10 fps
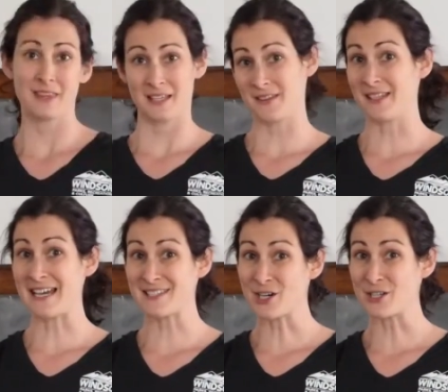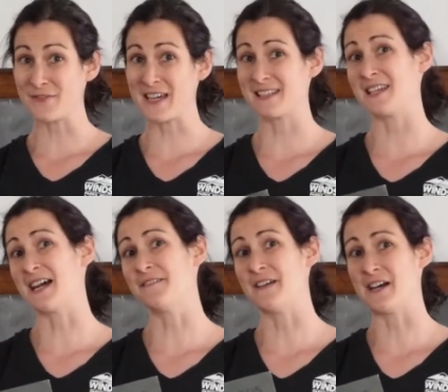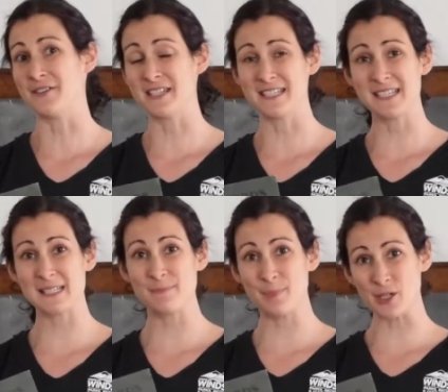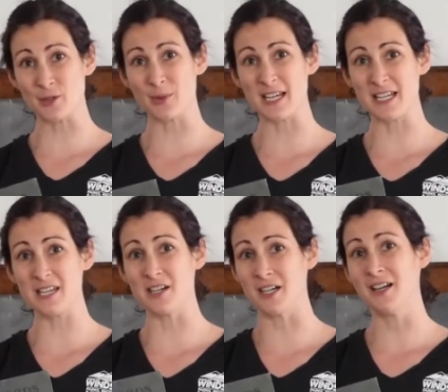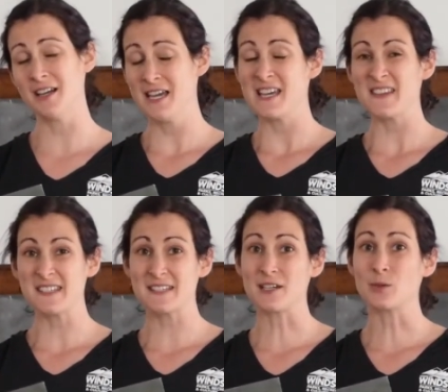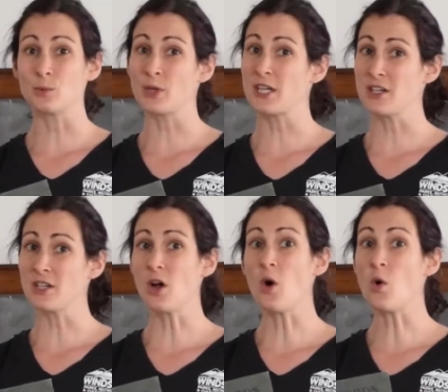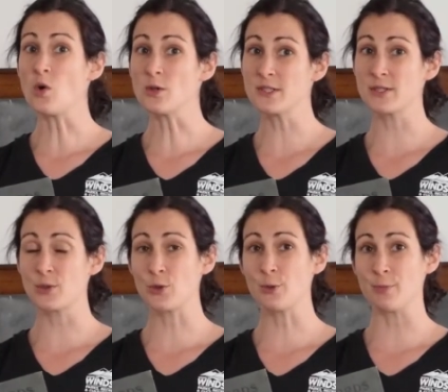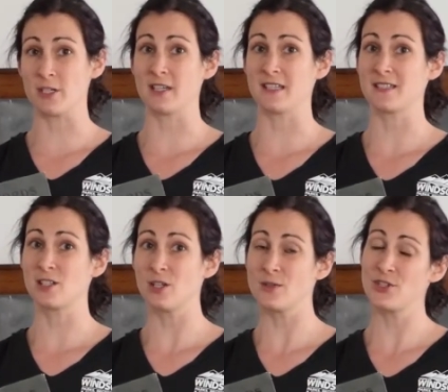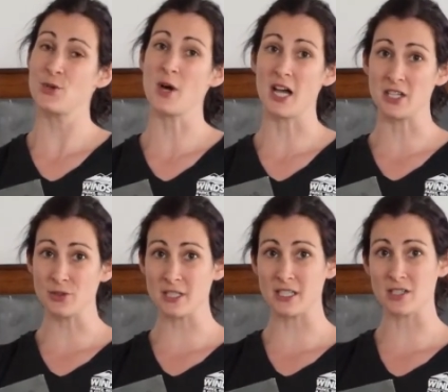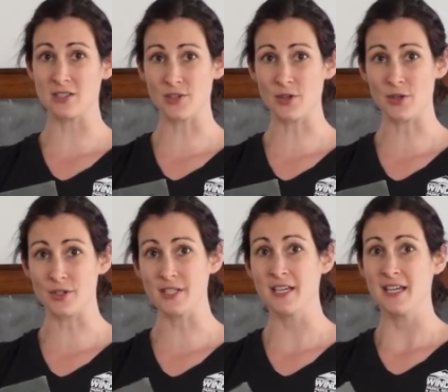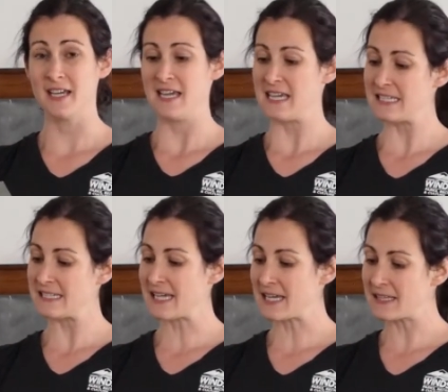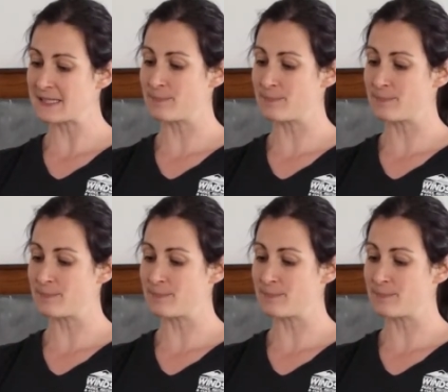The last artifact that I found is this book right here. This is a real old school book that's close to 100 years old. Inside this